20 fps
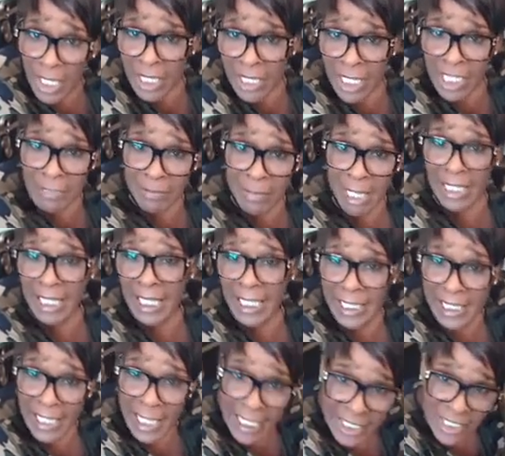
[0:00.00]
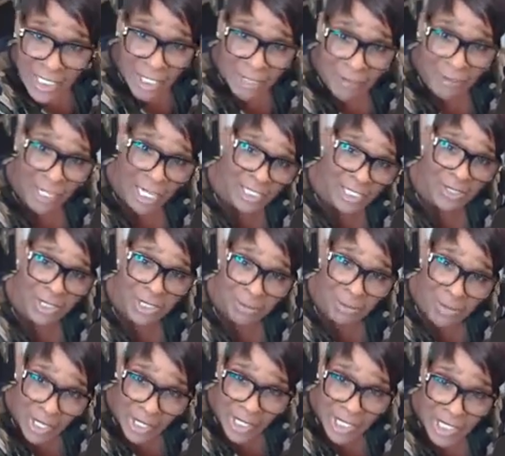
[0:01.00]
That's my late night show where I do some
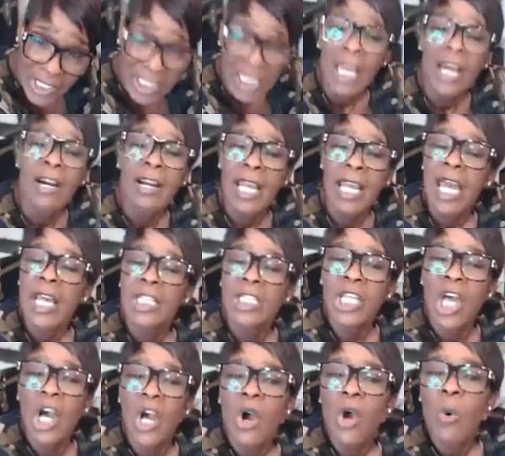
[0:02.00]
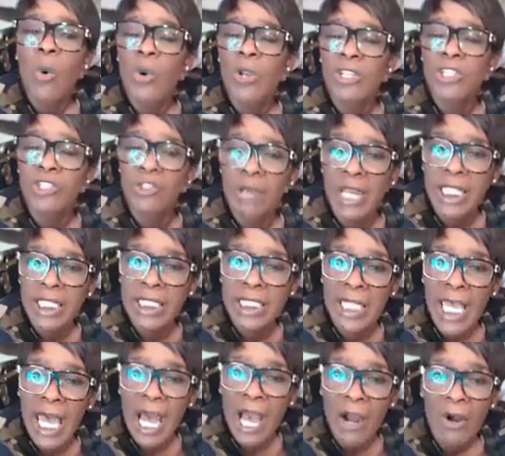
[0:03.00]
cursing. Okay, so we're stressed
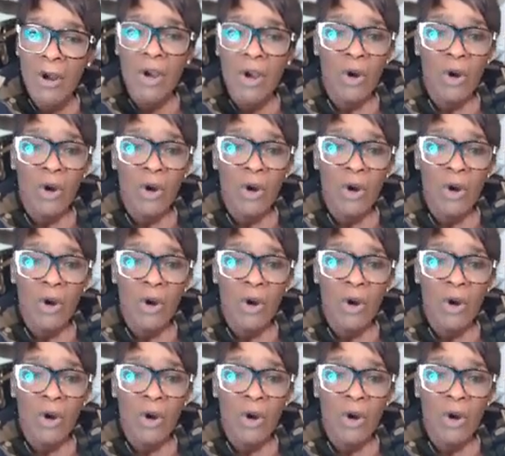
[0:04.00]
out.